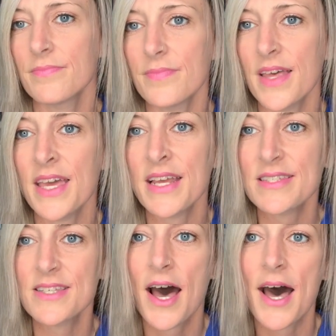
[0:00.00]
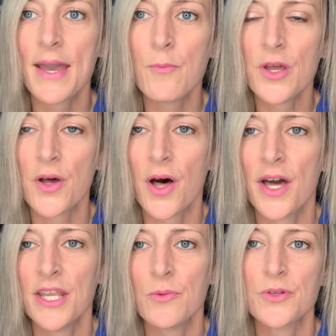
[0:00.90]
And as time went
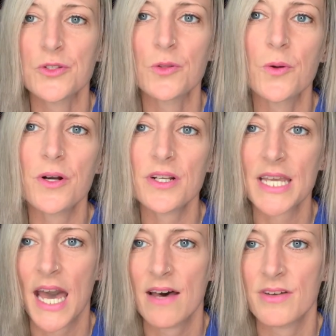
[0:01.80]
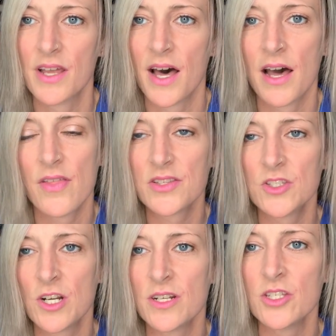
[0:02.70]
on, it was Lord Carnarvon that
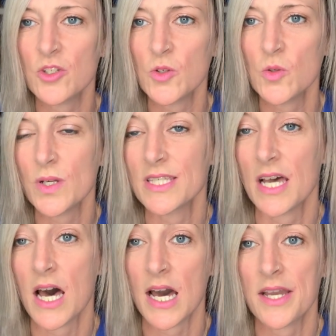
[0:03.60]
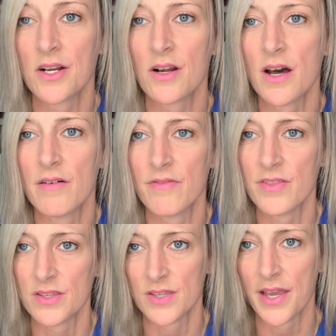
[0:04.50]
started to tire of
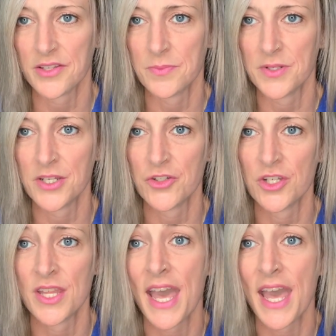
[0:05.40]
this expedition.